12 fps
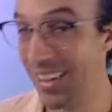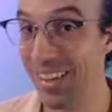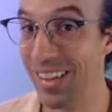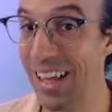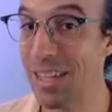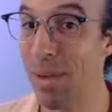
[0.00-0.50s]

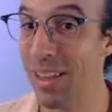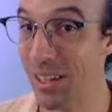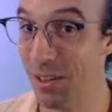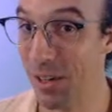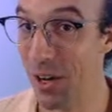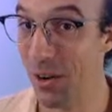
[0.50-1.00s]
That's my little
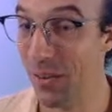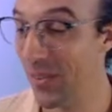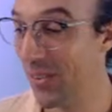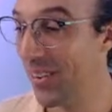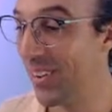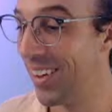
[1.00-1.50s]
goat.
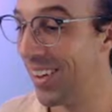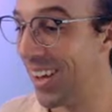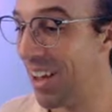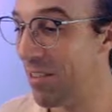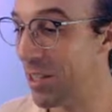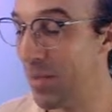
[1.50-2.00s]
I
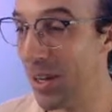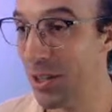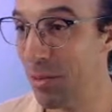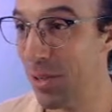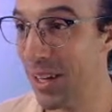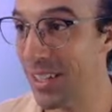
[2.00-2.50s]
have a special
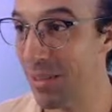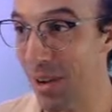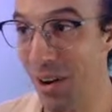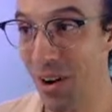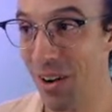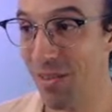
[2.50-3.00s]
place in my
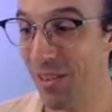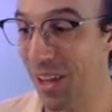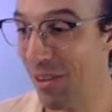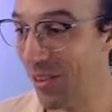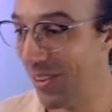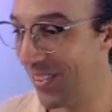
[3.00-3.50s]
heart for that one.